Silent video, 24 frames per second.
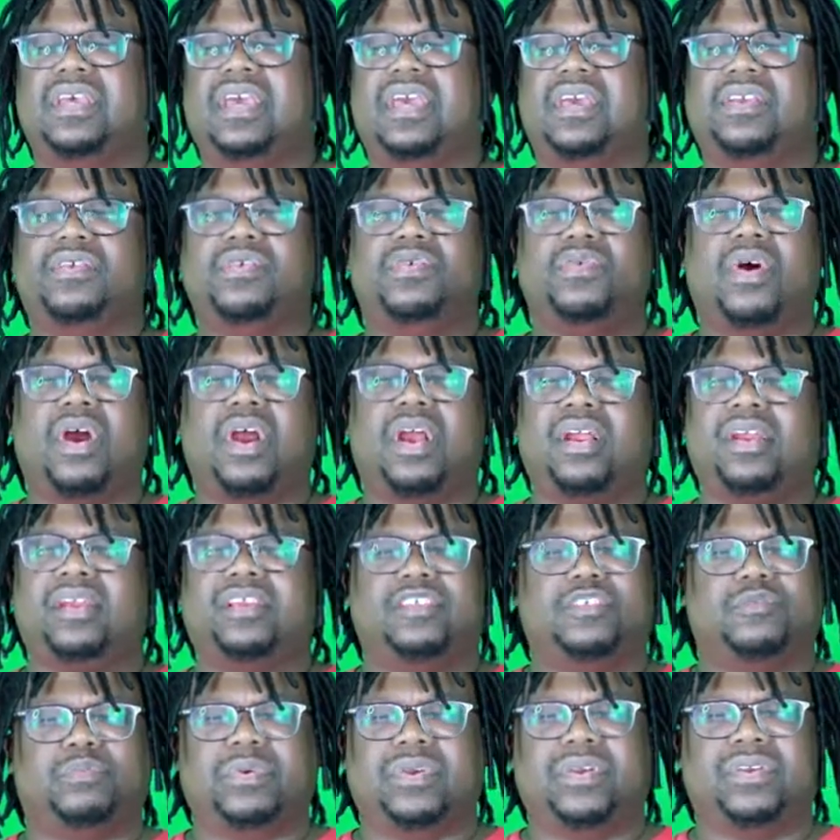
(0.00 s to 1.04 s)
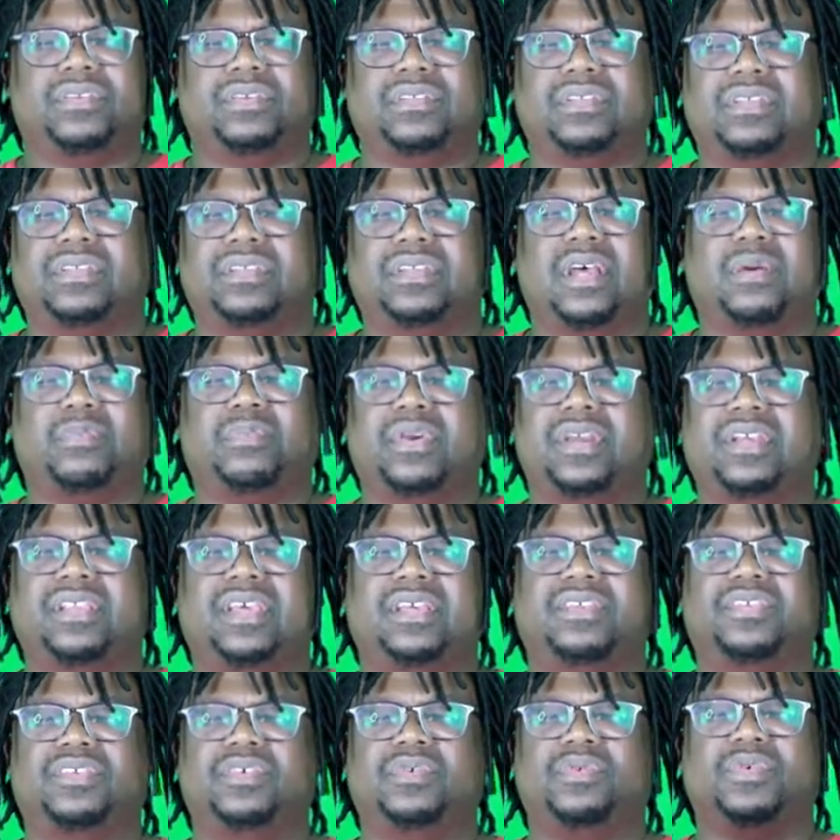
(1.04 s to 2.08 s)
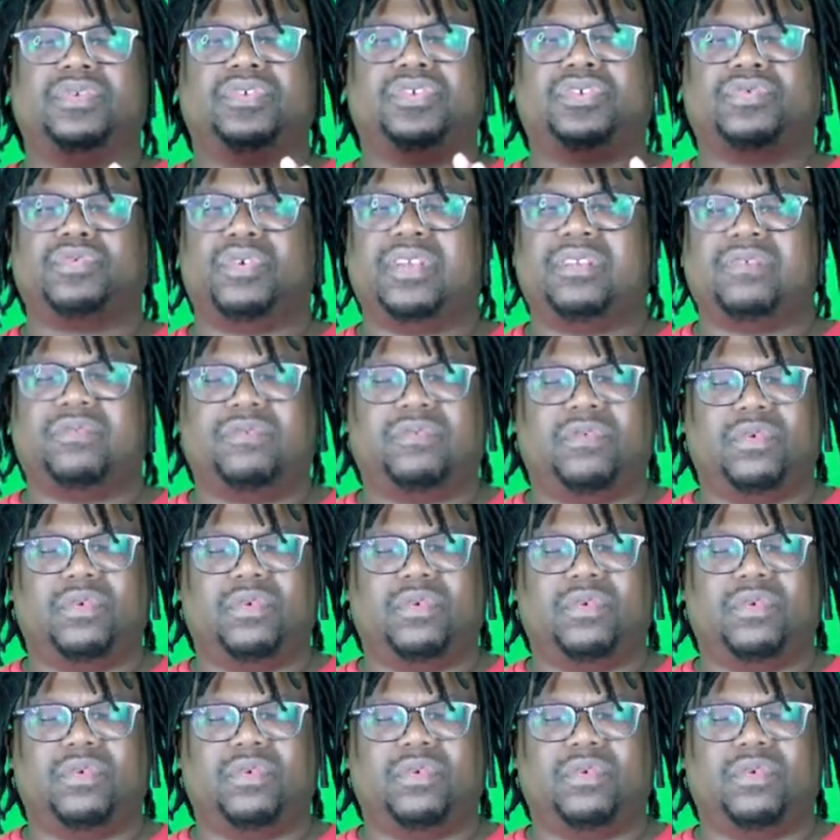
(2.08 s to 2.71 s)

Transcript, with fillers: and who are experiencing this, I pray that you will stretch